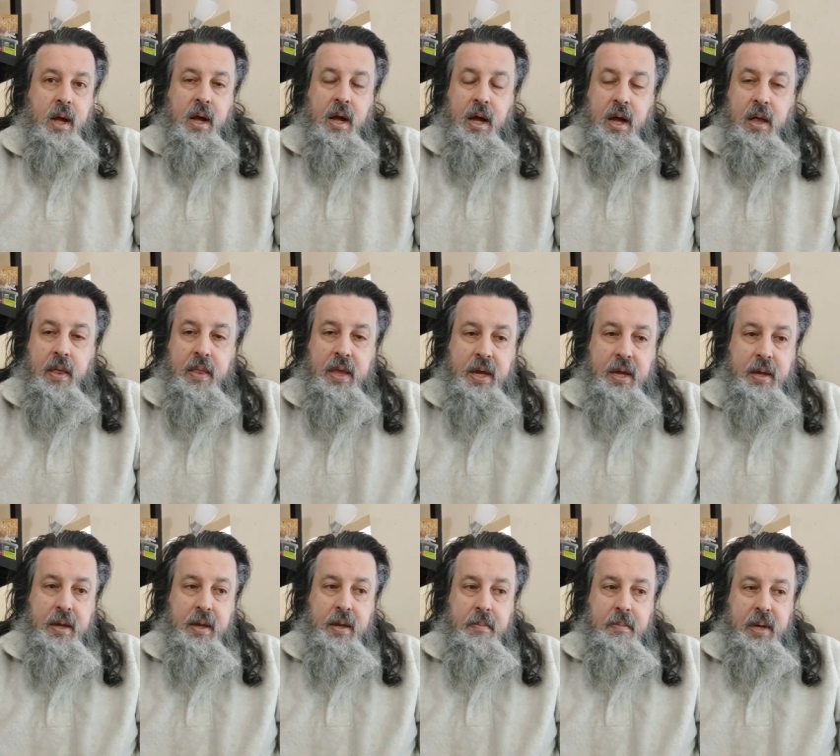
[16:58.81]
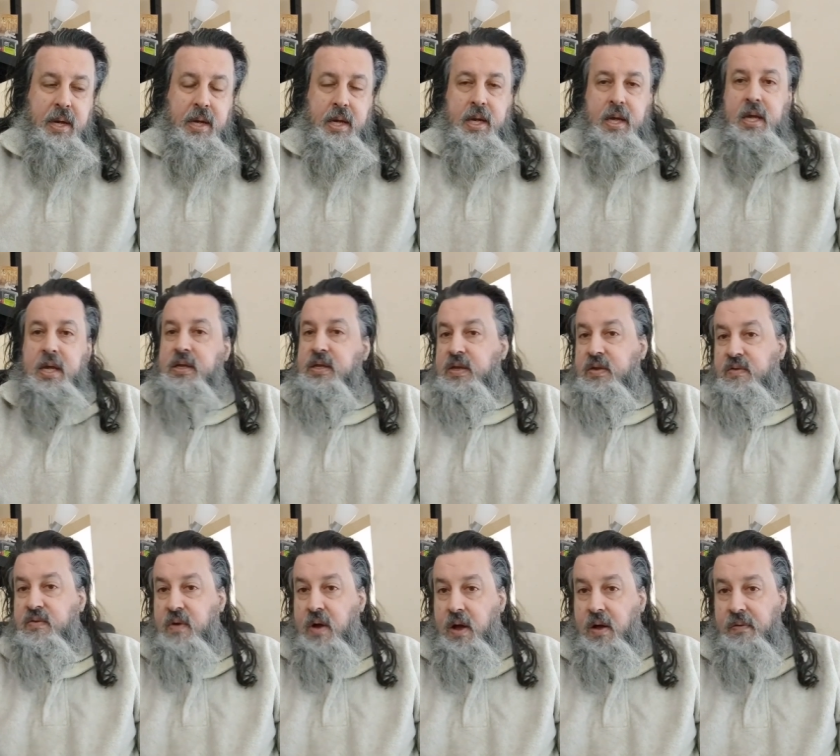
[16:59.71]
Uh, the media is
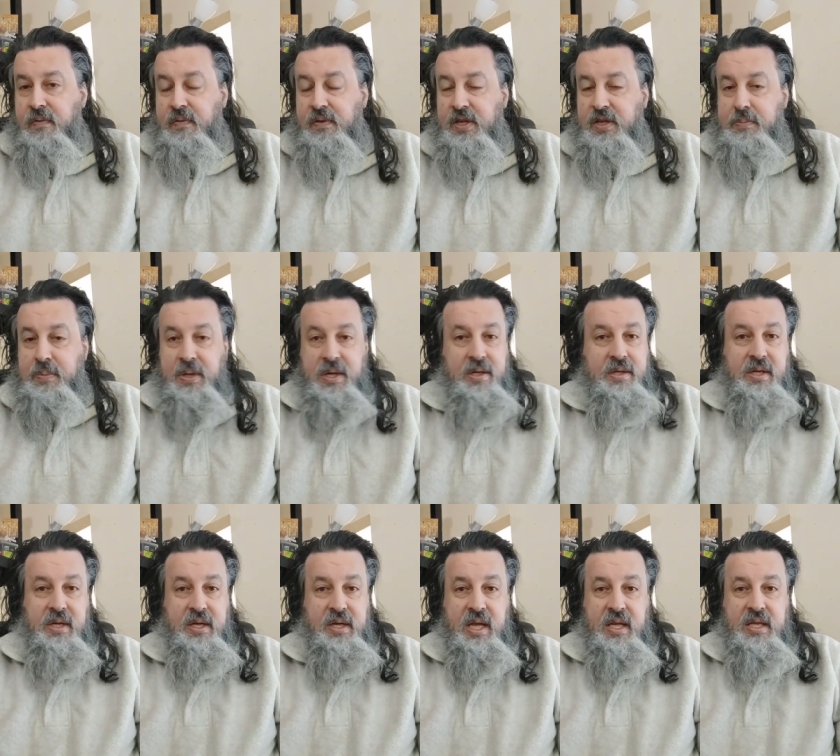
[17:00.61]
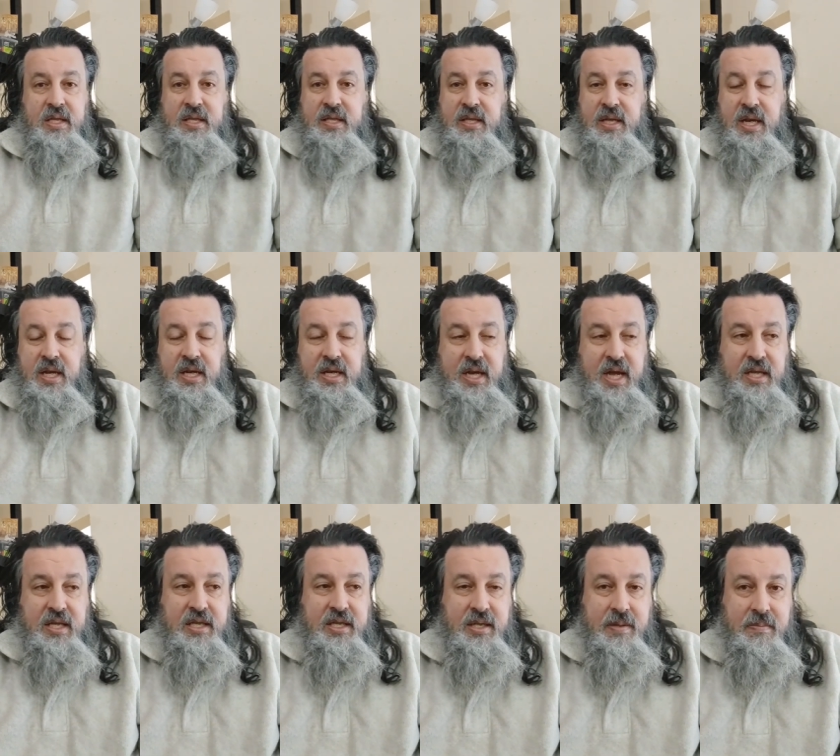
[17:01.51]
involved in this because it it's, it
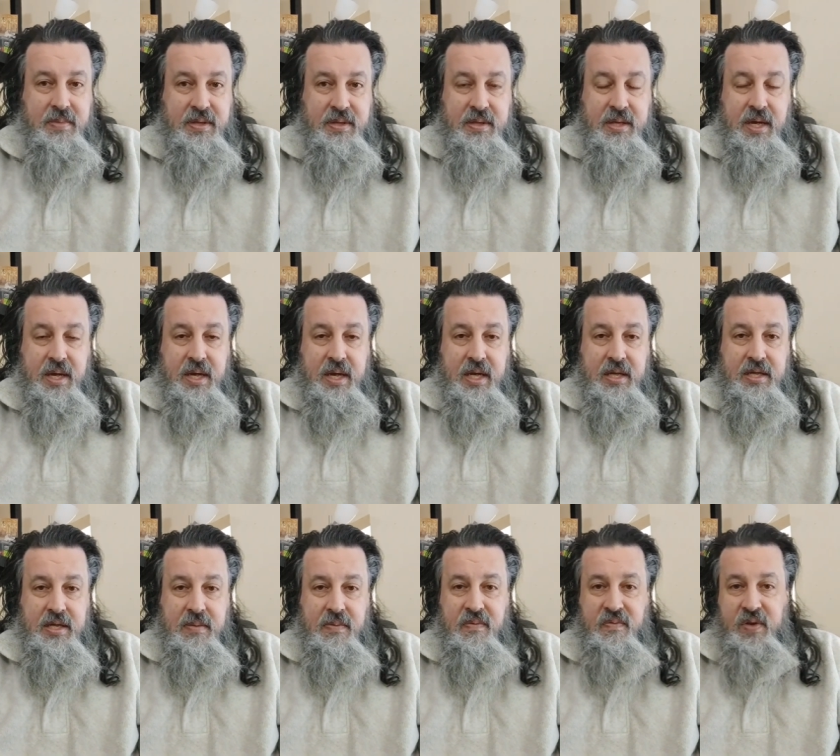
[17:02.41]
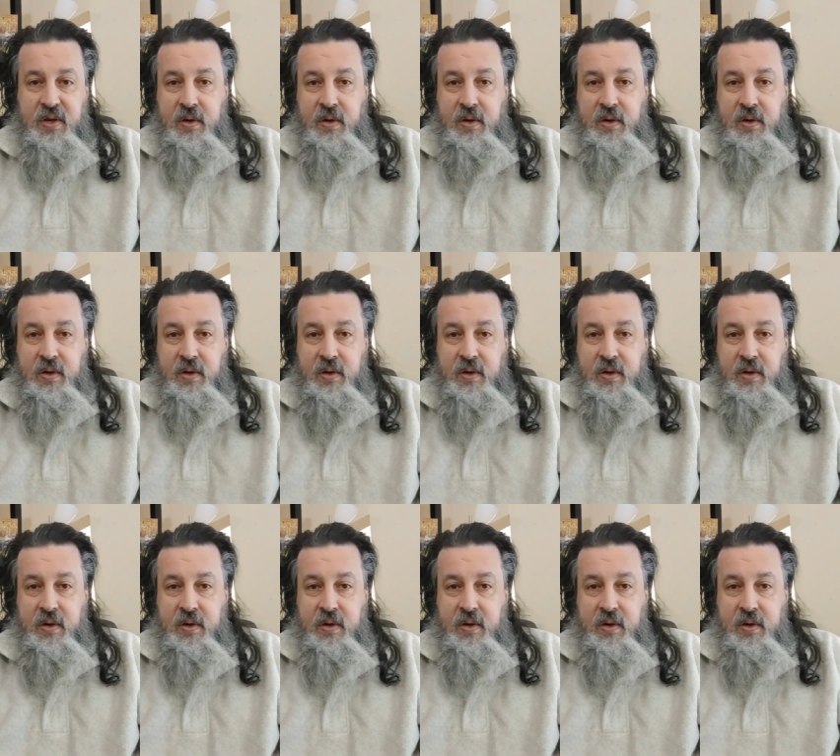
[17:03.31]
gets them it gets them